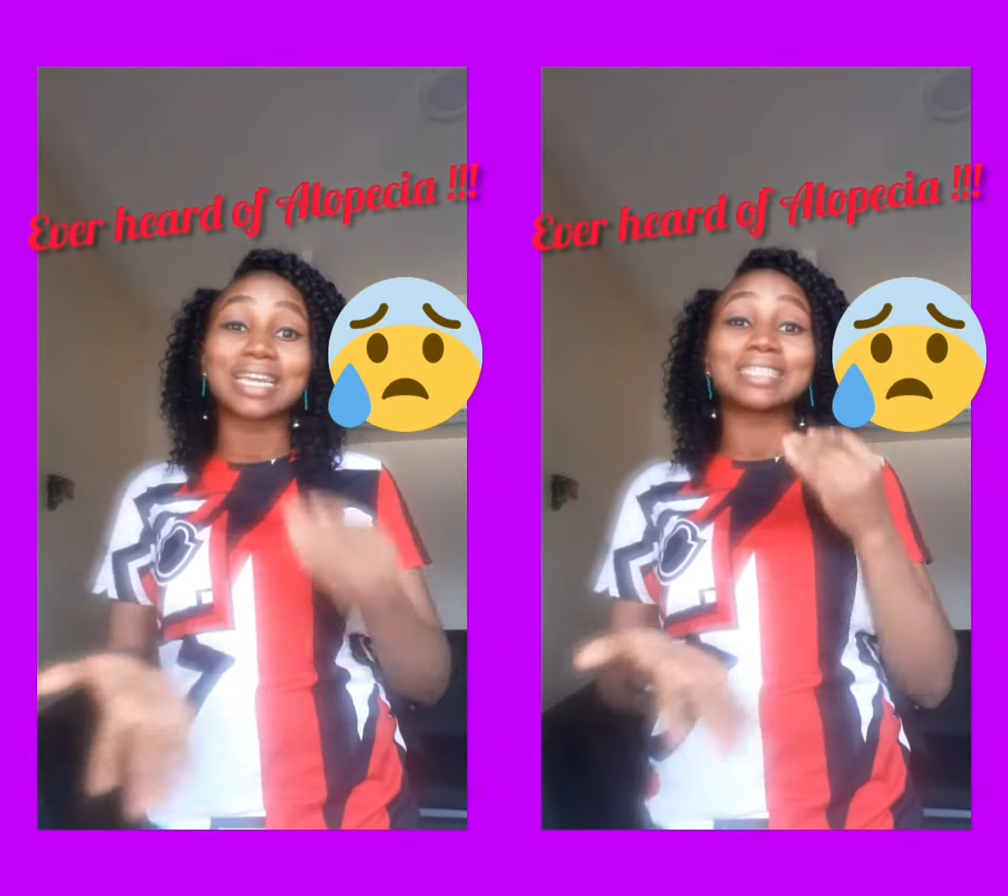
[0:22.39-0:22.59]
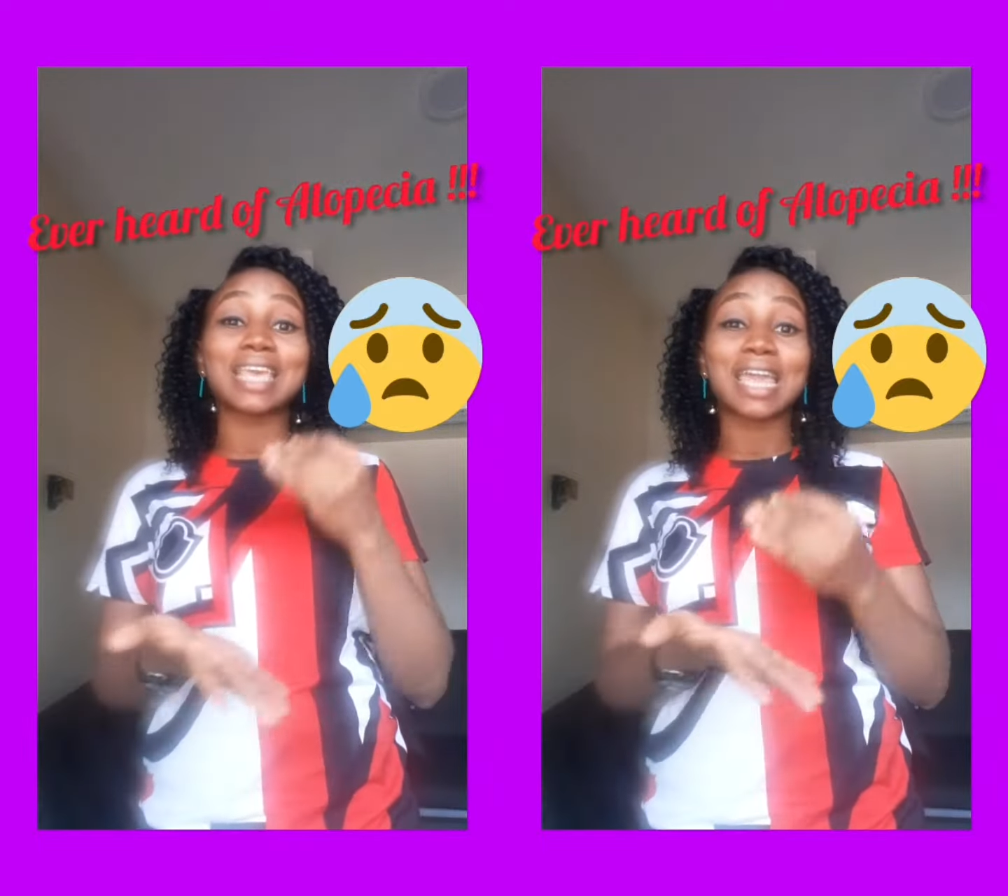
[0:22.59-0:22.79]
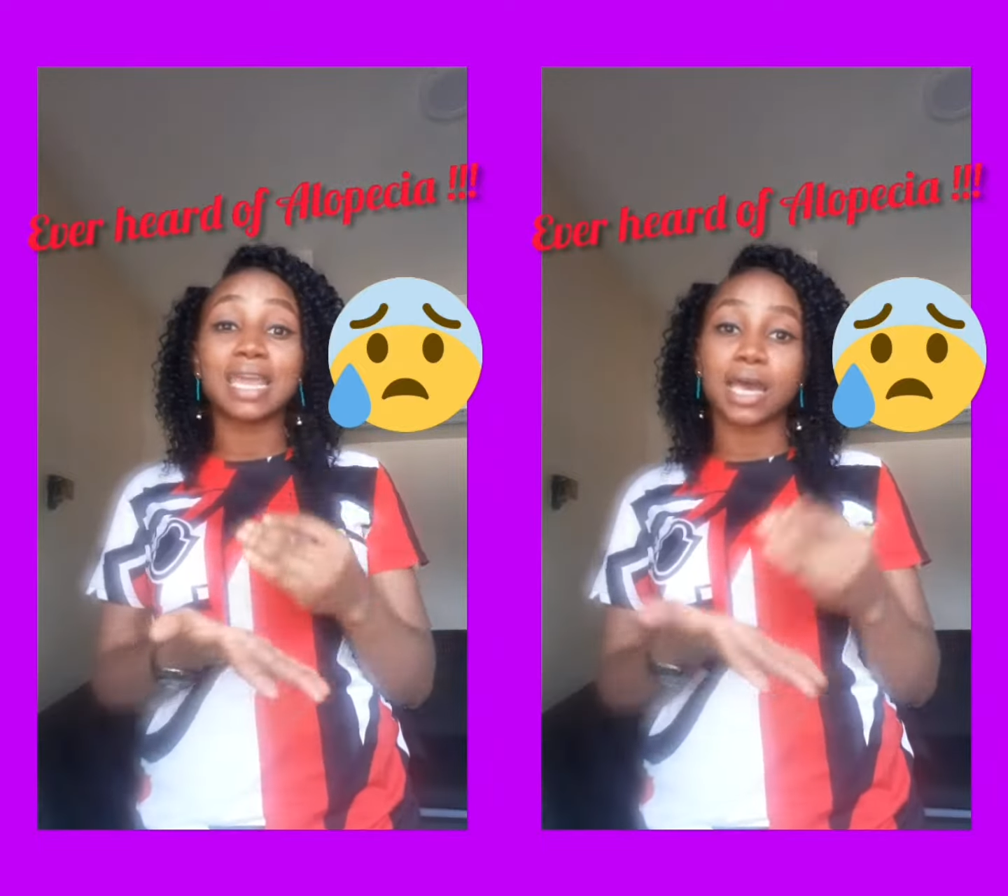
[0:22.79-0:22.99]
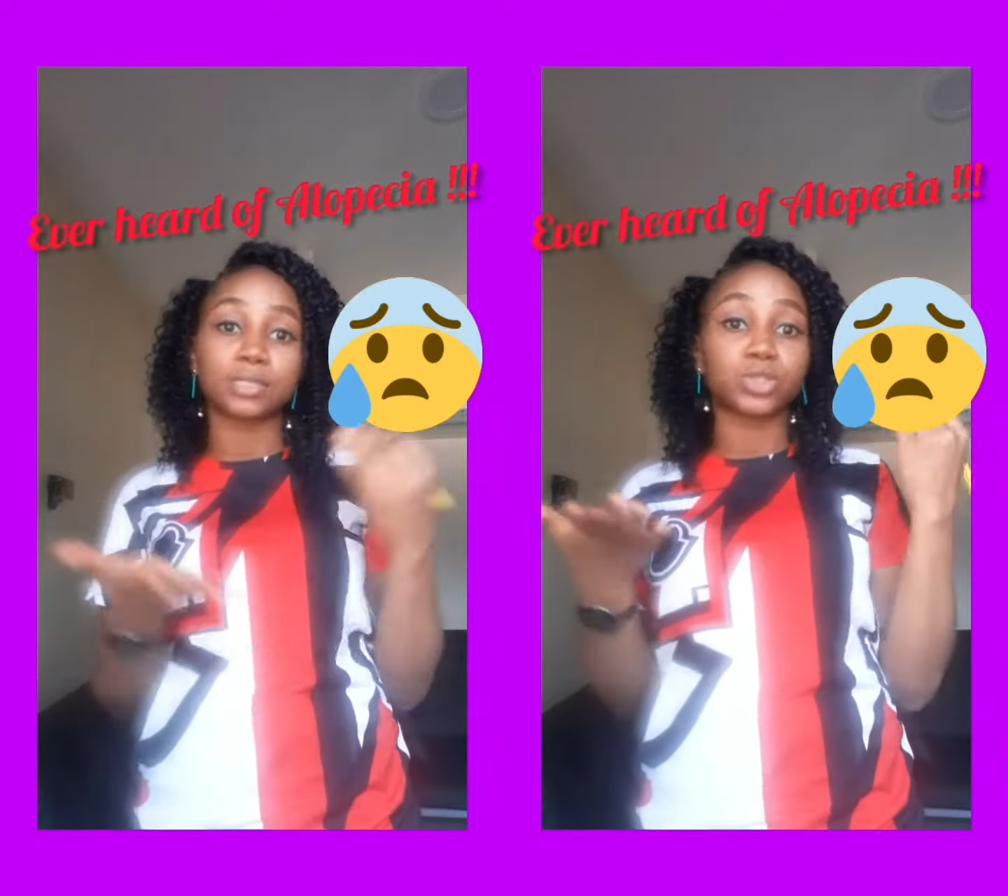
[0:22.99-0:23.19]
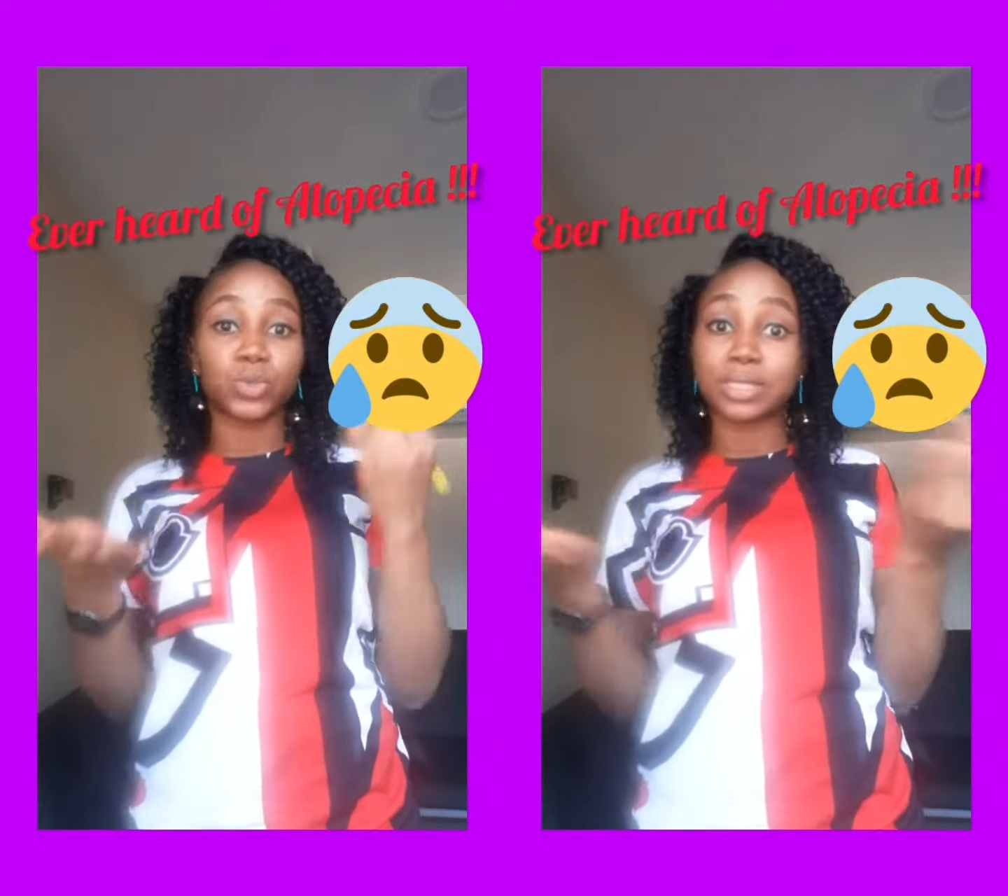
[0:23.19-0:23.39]
as early
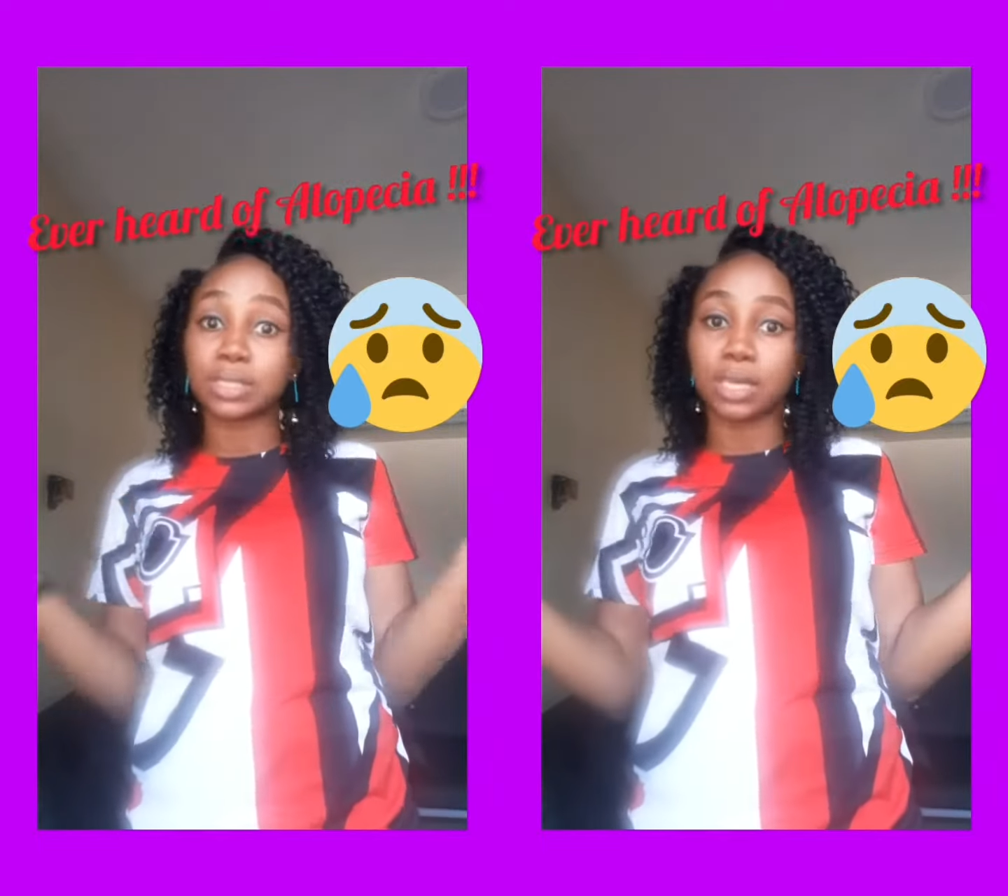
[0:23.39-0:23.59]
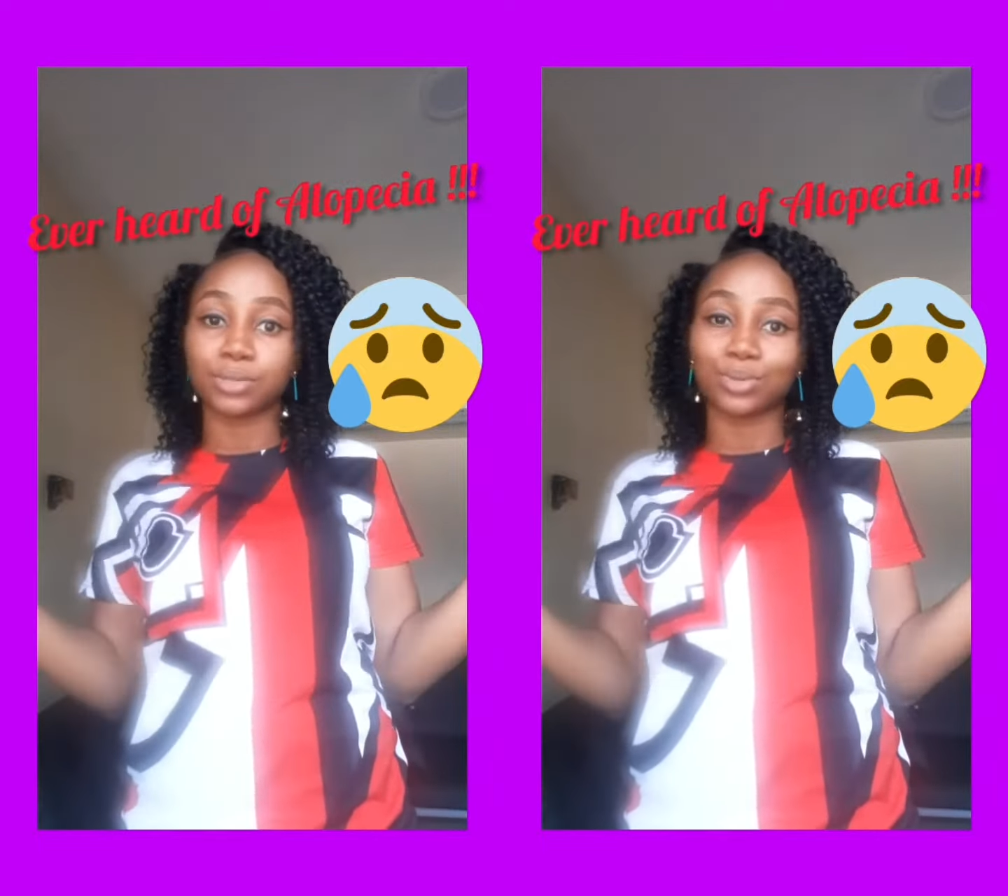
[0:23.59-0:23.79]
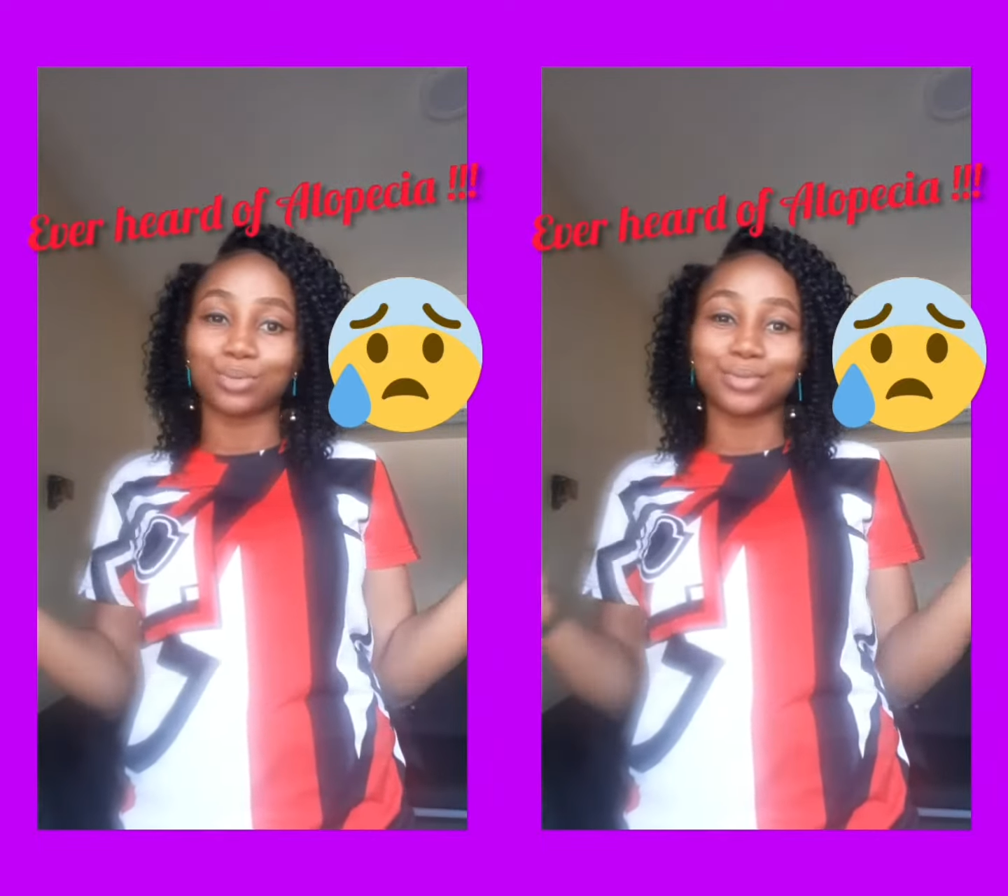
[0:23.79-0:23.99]
as 20 years old.